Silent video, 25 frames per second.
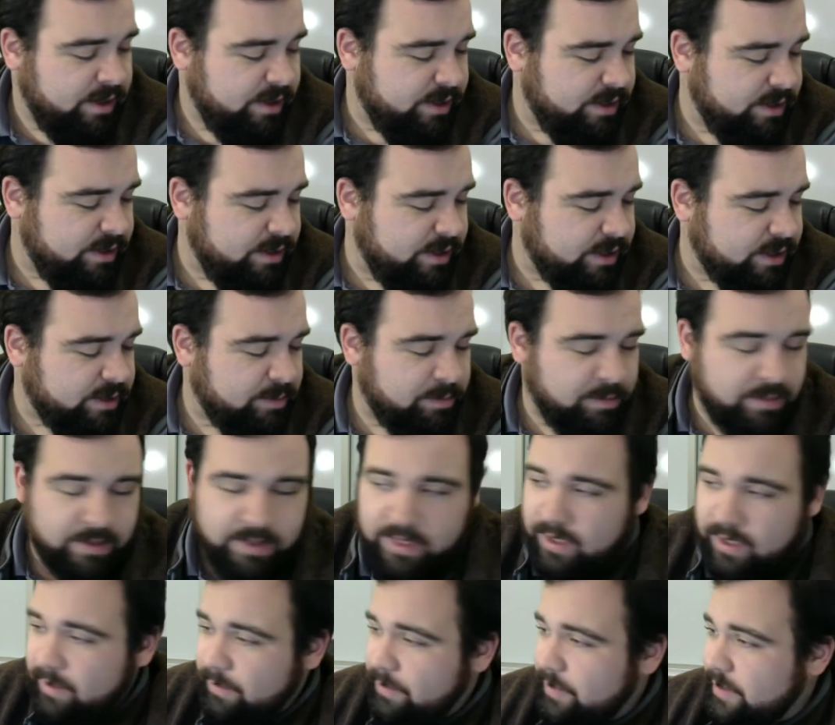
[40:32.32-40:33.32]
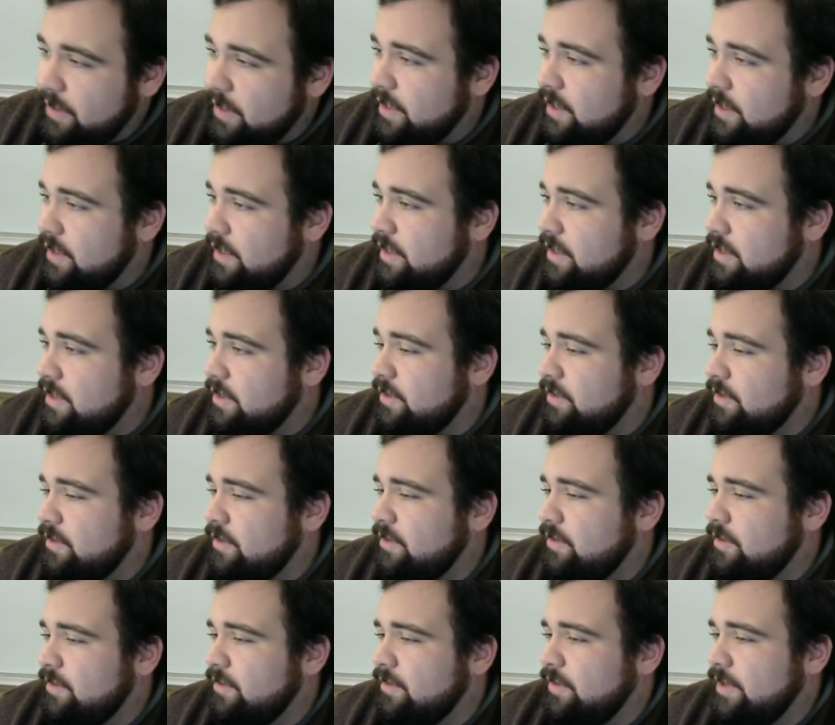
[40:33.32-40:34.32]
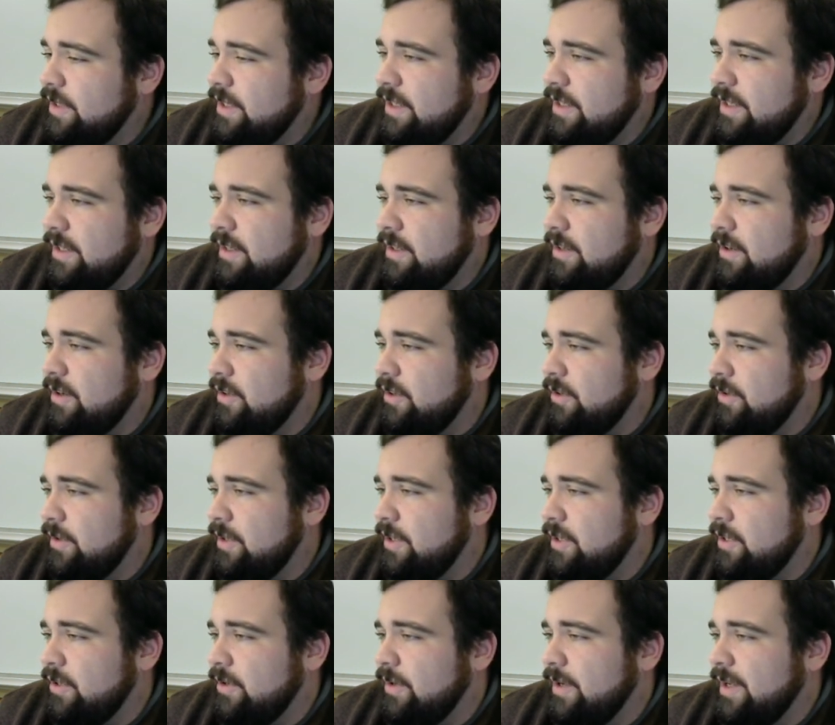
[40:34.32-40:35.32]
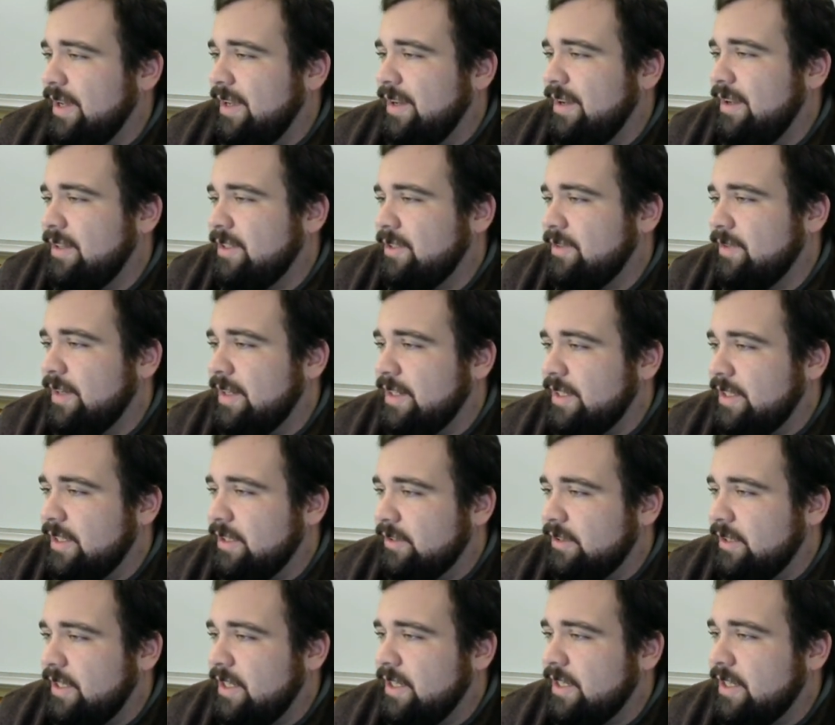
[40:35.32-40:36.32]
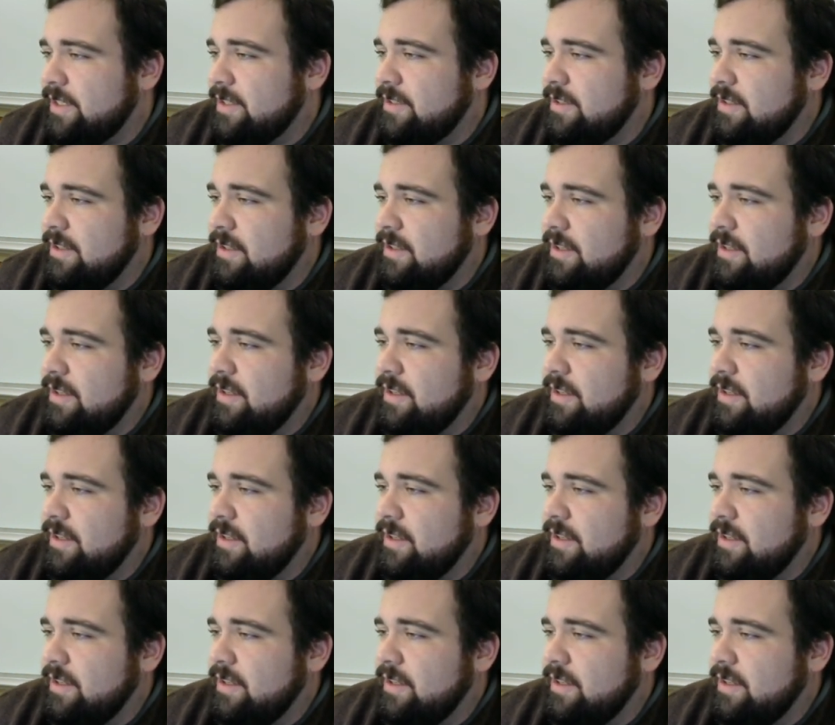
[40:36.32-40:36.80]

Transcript: Next bit up is we are going to go ahead and let's find delta x.